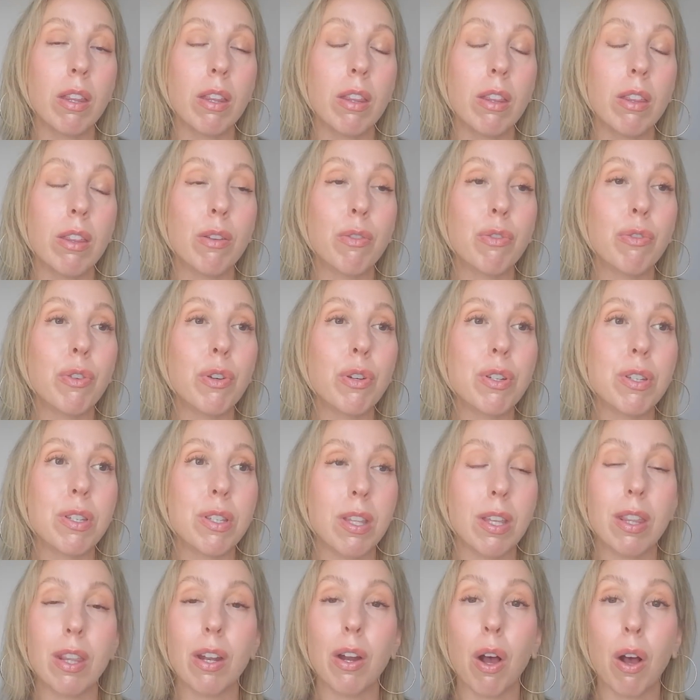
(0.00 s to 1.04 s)
The first
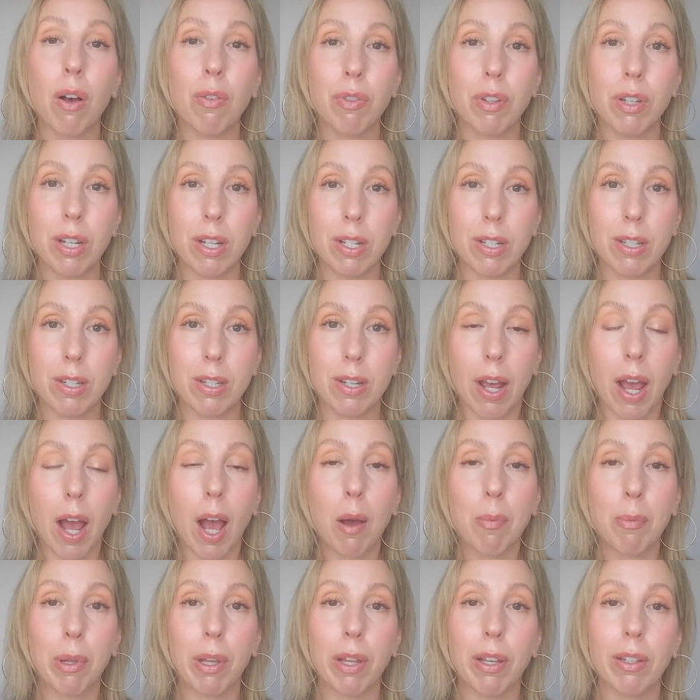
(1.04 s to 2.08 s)
thing that often needs to
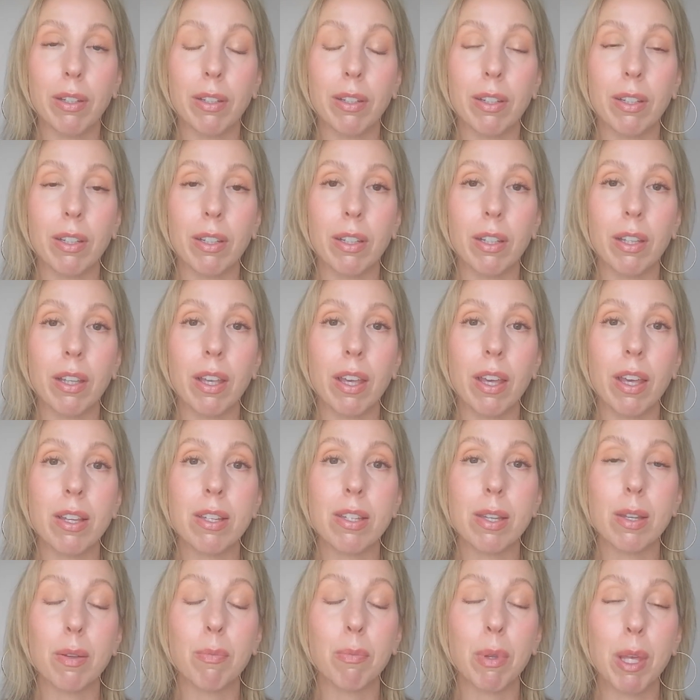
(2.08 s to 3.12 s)
happen
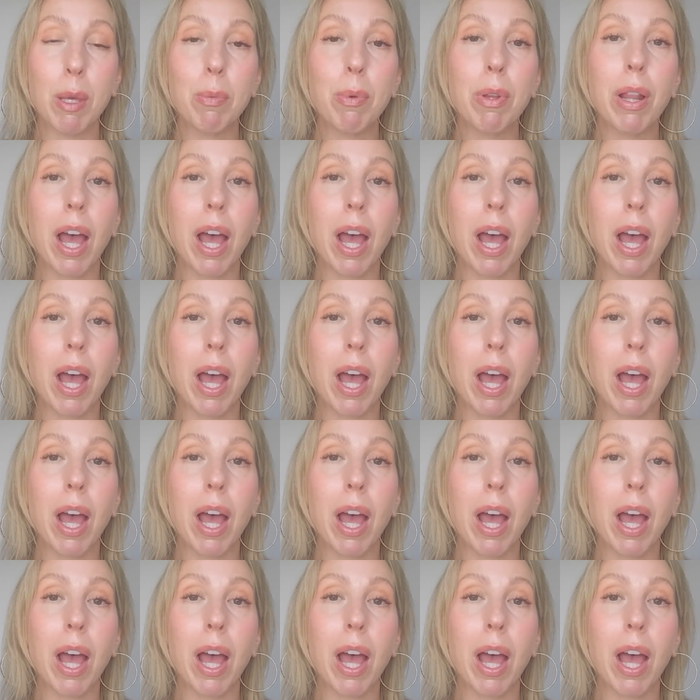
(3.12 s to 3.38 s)
is people